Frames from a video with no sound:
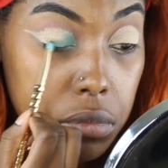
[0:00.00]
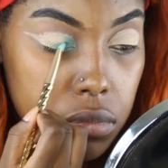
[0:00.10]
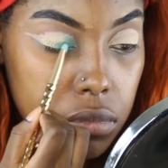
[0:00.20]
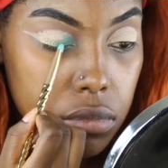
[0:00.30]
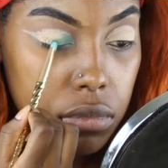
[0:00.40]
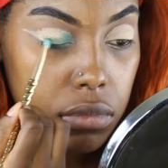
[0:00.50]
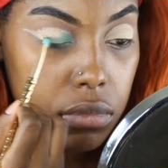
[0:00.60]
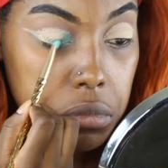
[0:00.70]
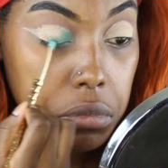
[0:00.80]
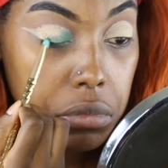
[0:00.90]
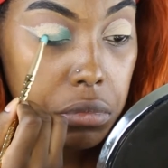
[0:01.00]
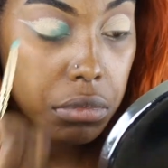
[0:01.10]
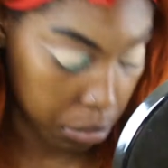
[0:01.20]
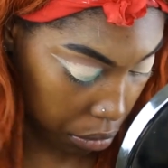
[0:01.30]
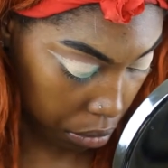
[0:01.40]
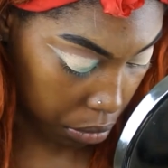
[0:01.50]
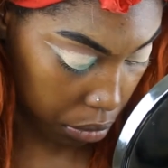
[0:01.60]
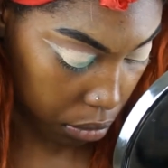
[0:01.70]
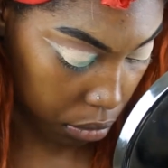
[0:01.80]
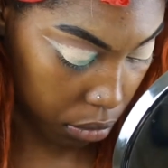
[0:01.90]
So basically, I'm just
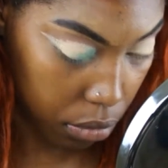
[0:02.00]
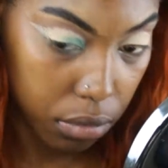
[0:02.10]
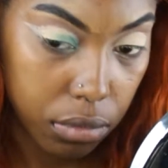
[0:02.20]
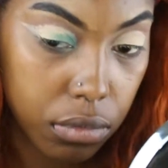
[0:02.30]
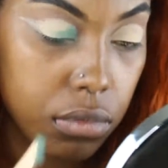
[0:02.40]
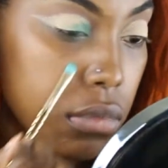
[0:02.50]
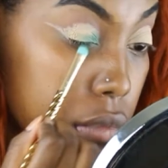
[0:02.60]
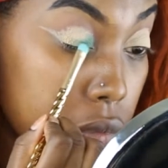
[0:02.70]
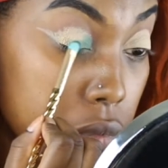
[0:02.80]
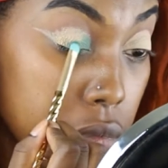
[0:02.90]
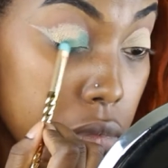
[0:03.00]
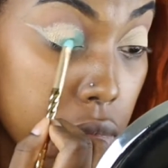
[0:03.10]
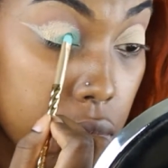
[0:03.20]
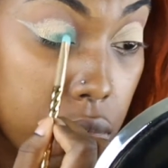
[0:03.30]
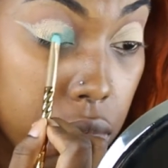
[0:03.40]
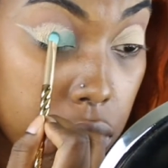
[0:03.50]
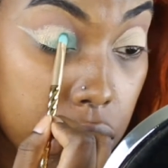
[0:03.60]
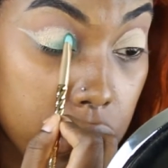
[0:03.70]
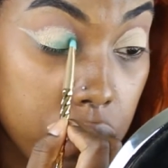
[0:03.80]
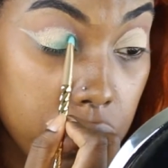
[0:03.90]
coloring my lid with that green
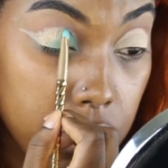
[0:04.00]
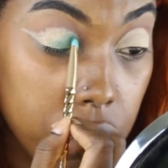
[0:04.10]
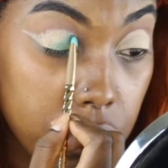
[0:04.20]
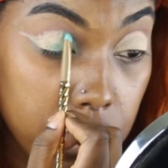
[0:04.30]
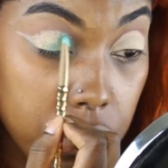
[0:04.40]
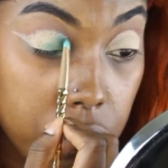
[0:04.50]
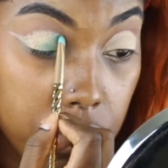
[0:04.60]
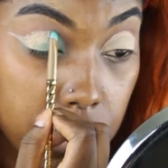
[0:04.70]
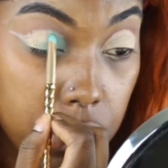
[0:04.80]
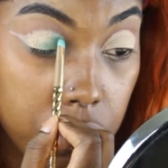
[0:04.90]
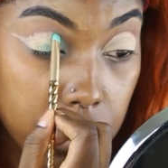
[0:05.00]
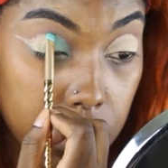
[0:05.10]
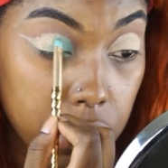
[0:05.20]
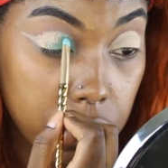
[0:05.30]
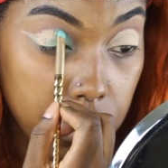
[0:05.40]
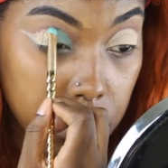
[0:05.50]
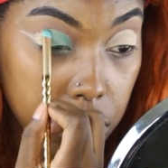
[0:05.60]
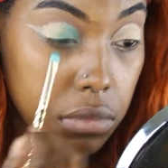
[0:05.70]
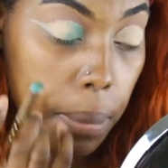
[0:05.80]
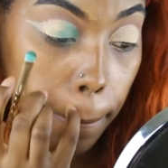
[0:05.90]
color that I pointed out to you all
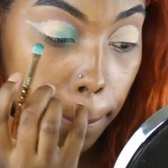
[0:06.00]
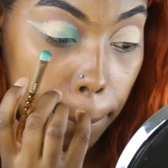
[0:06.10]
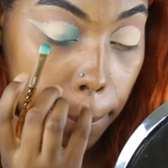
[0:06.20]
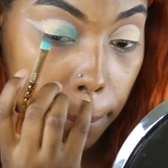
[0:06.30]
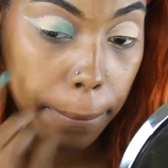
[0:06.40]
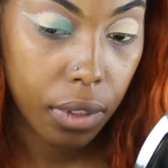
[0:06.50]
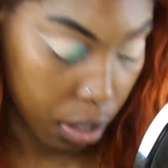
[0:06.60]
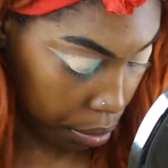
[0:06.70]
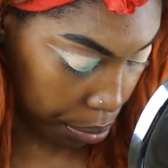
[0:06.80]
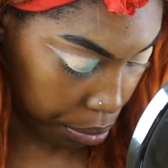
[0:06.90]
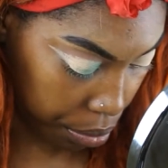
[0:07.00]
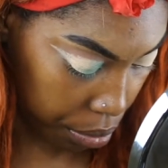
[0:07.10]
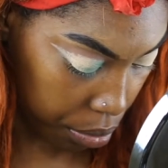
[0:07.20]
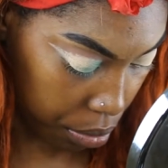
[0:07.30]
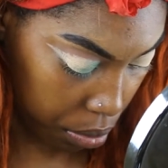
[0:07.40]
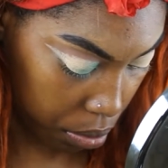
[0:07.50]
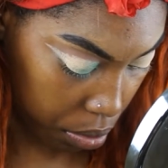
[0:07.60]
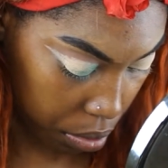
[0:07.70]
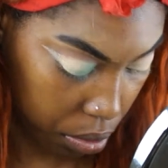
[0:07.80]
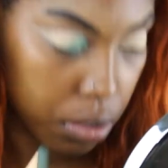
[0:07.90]
in the Morphe
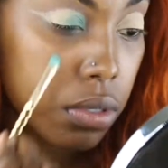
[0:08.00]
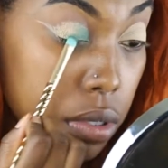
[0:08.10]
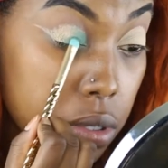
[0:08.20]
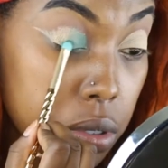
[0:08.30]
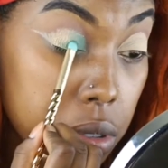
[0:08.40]
35B palette.